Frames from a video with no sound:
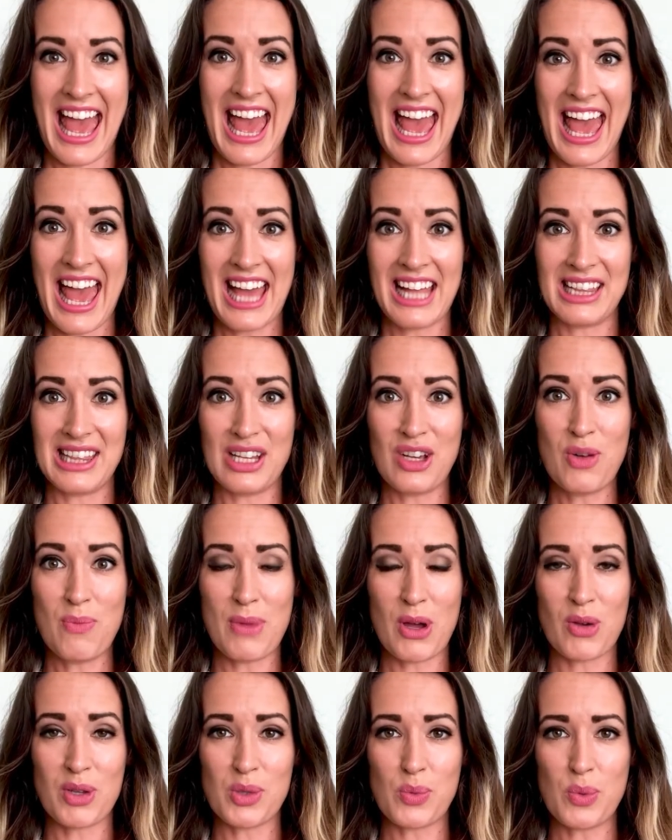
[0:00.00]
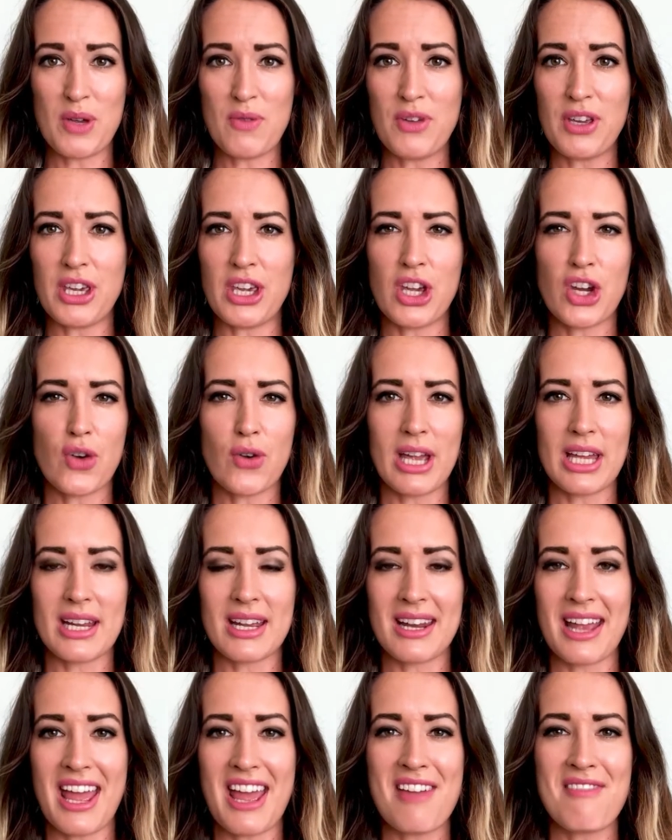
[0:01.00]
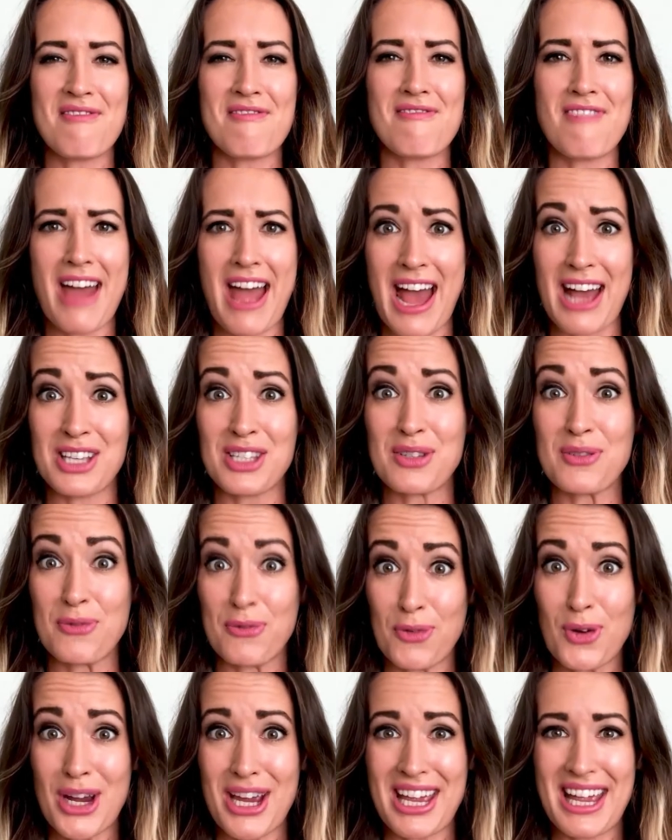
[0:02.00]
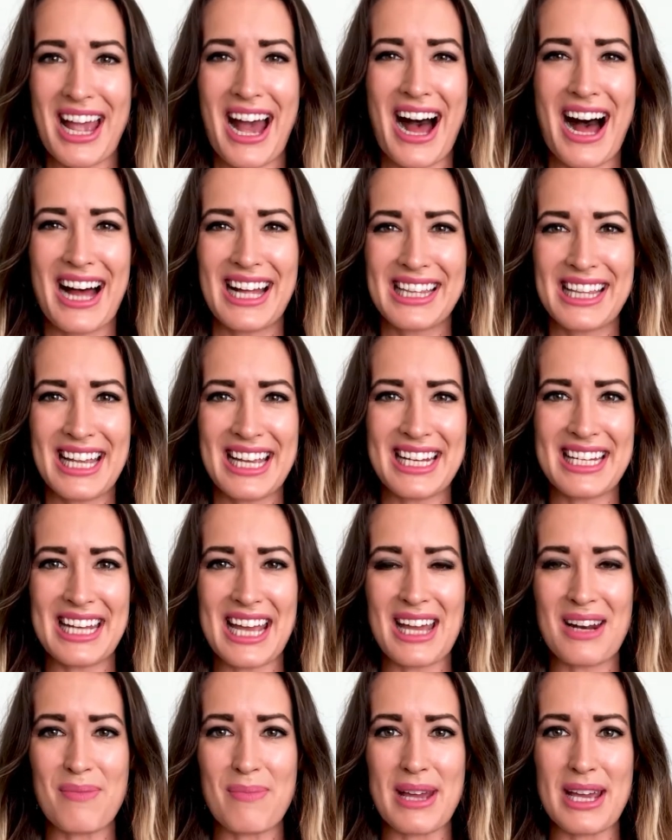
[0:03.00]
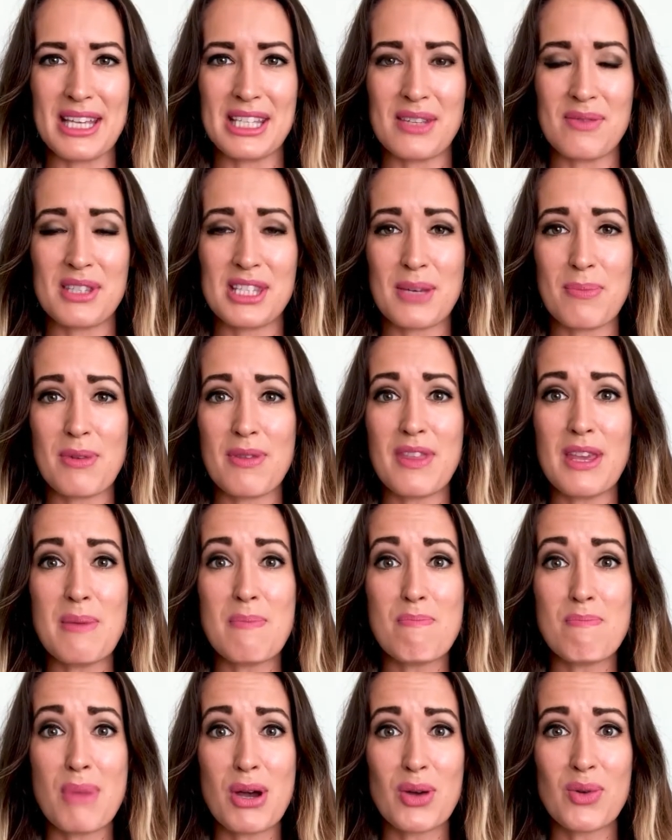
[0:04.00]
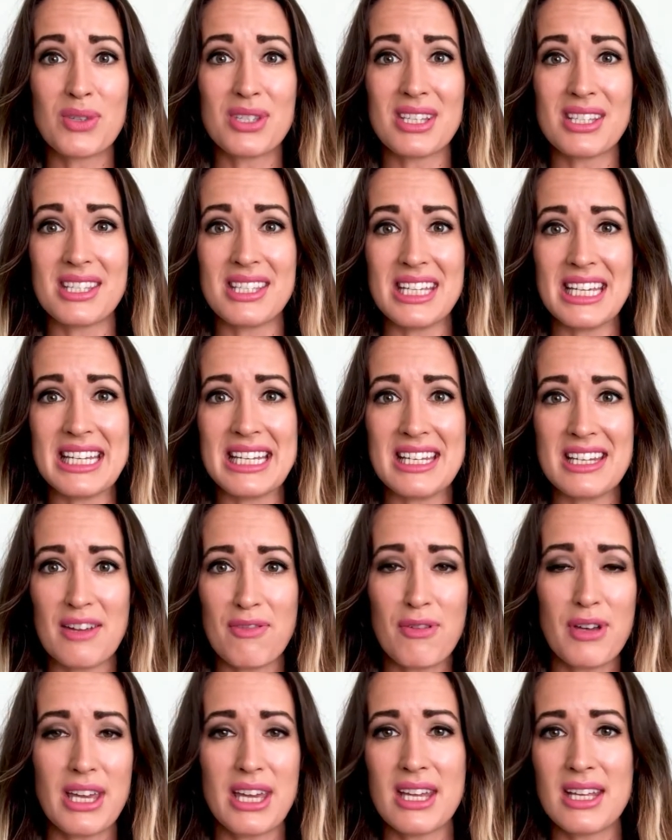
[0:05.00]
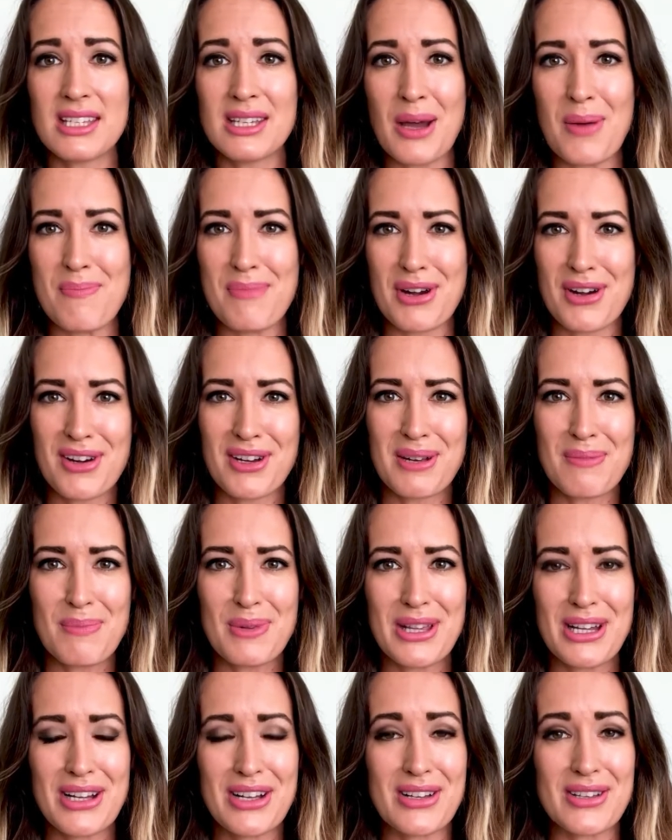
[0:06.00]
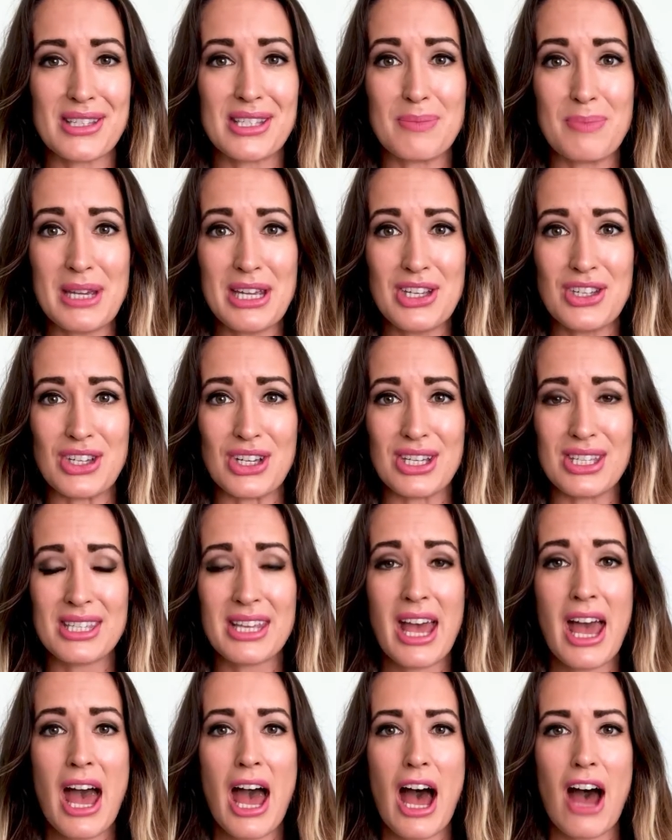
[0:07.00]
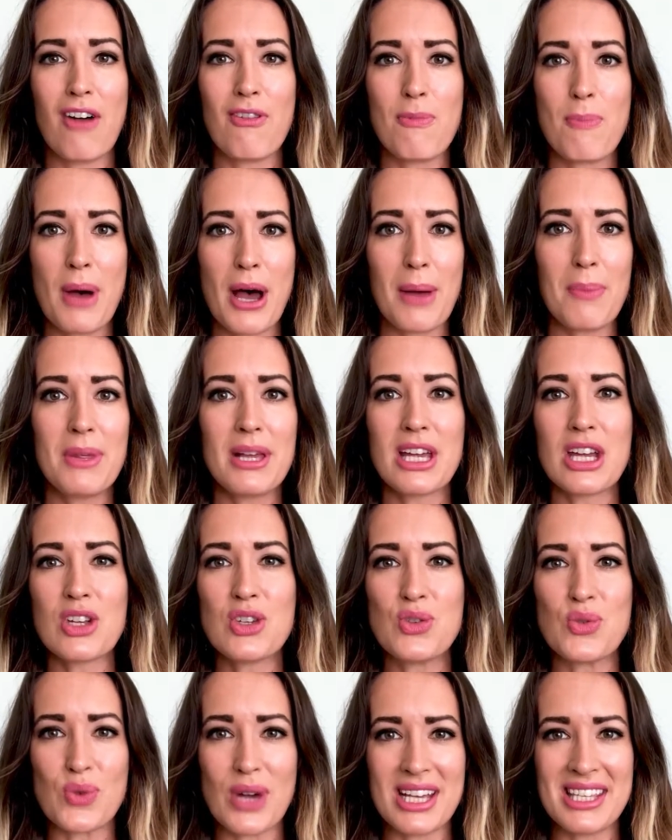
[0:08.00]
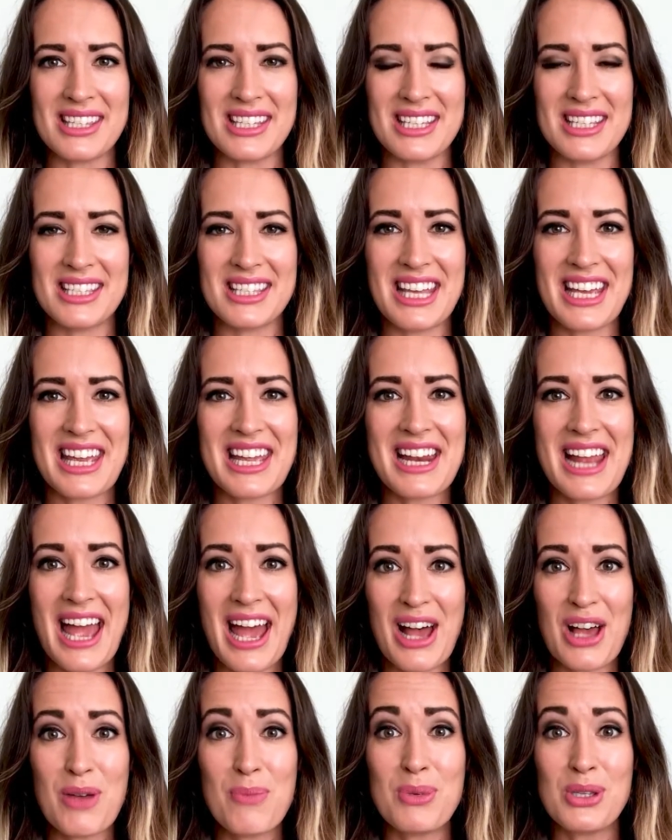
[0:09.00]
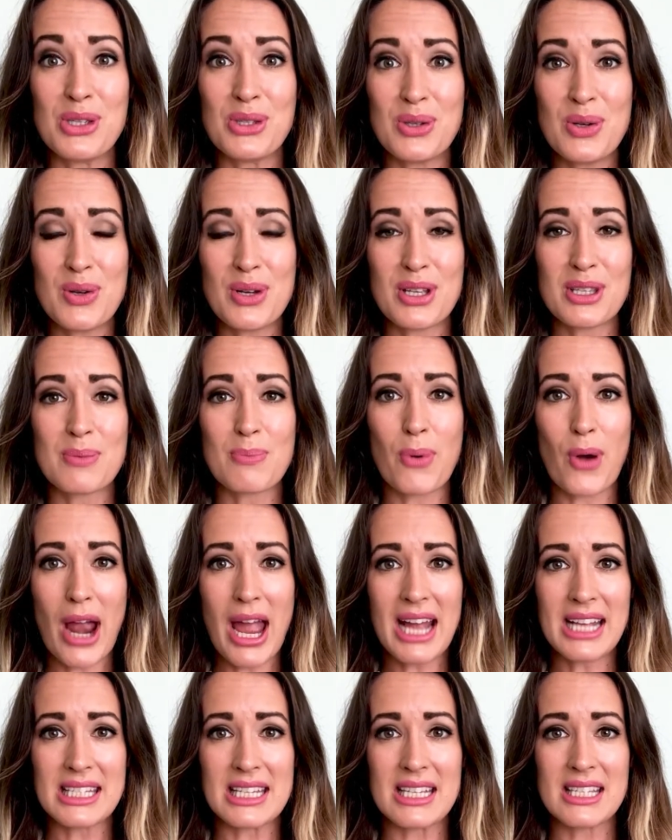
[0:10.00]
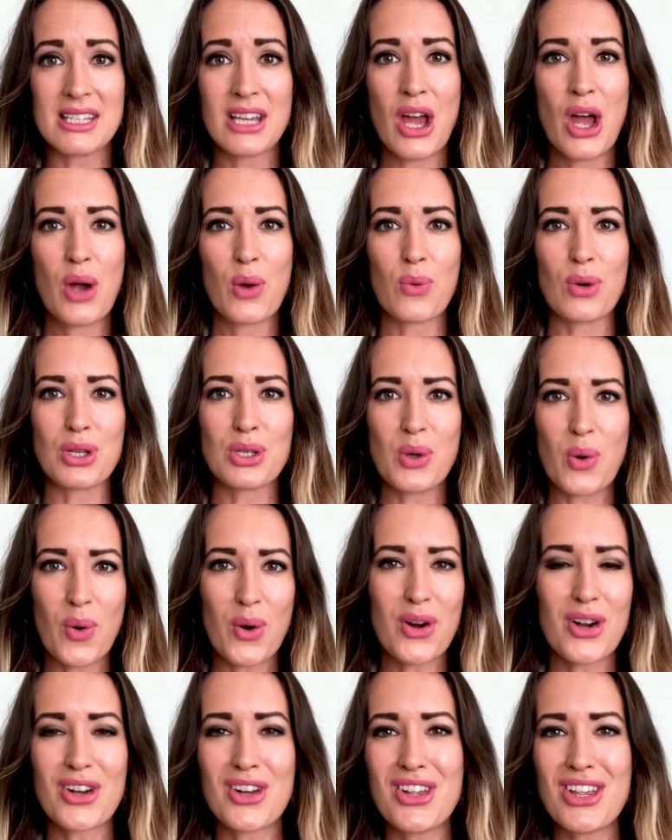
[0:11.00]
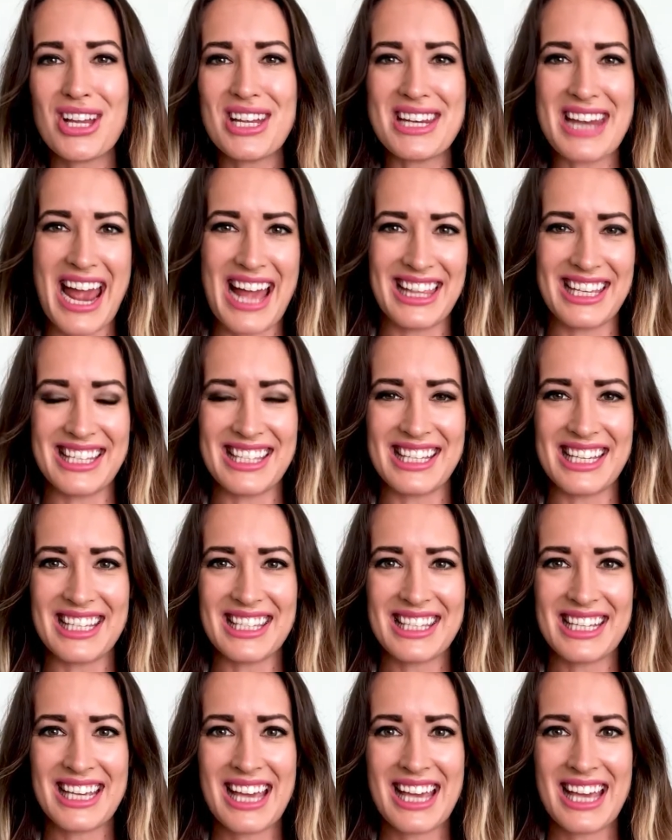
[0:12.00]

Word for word: At Lumos, we've curated a vast, free online database of some of the most significant American political speeches of public addresses that can help students practice rhetorical analysis,